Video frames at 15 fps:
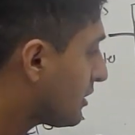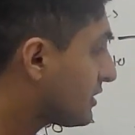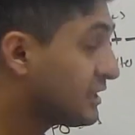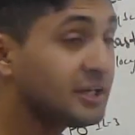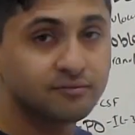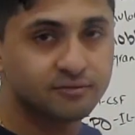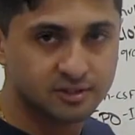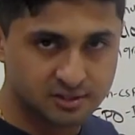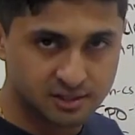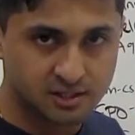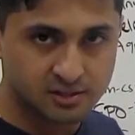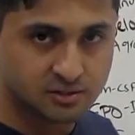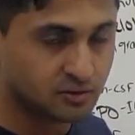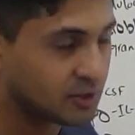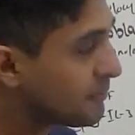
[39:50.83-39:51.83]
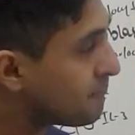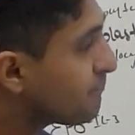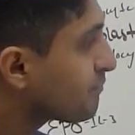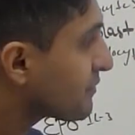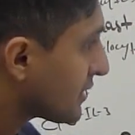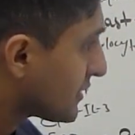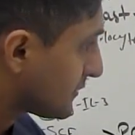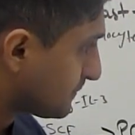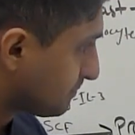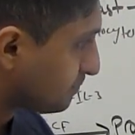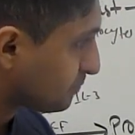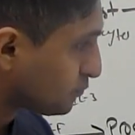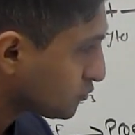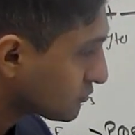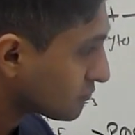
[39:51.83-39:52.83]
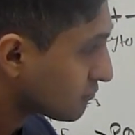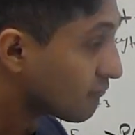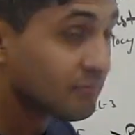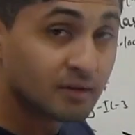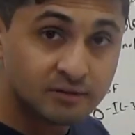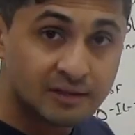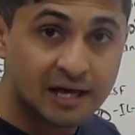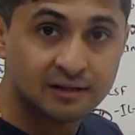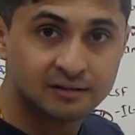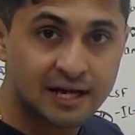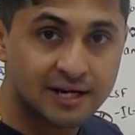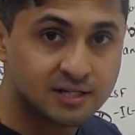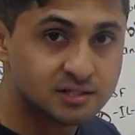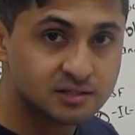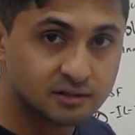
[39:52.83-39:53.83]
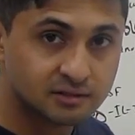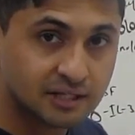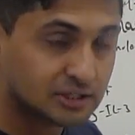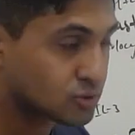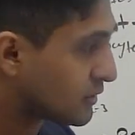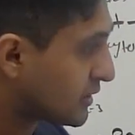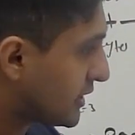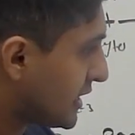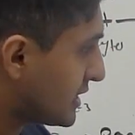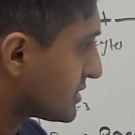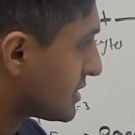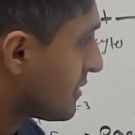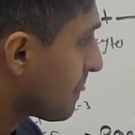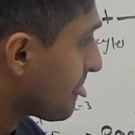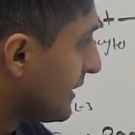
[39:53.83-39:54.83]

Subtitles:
leave the cells. Okay. That's what it is.